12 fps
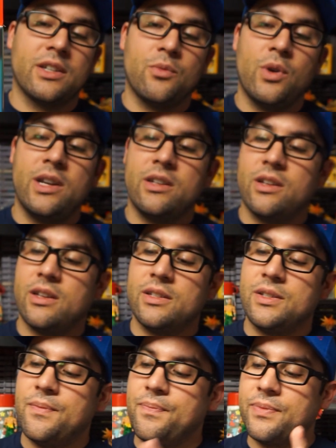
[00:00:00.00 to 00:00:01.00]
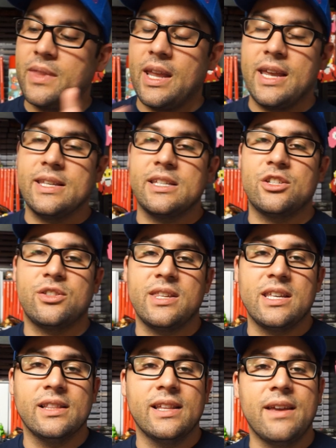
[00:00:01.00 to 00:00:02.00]
And what it does is it's
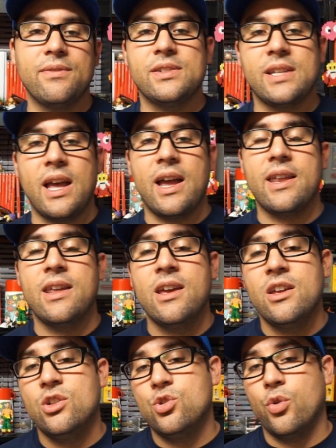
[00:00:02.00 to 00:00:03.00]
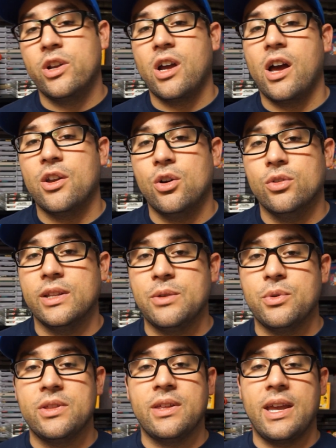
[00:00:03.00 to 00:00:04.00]
the left side Joy-Con only
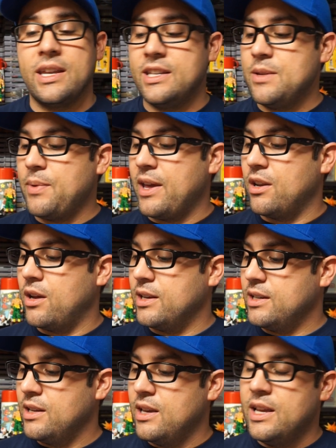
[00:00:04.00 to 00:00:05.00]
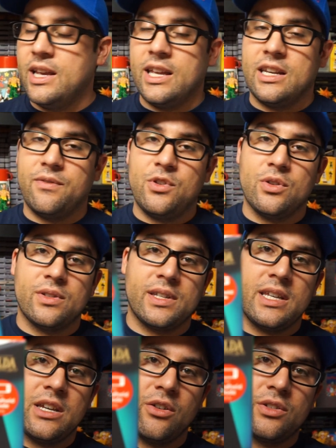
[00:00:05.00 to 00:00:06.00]
with a D-pad on it, and if you can
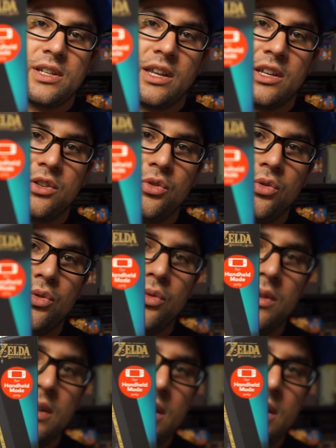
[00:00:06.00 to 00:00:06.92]
see here, it's got a cool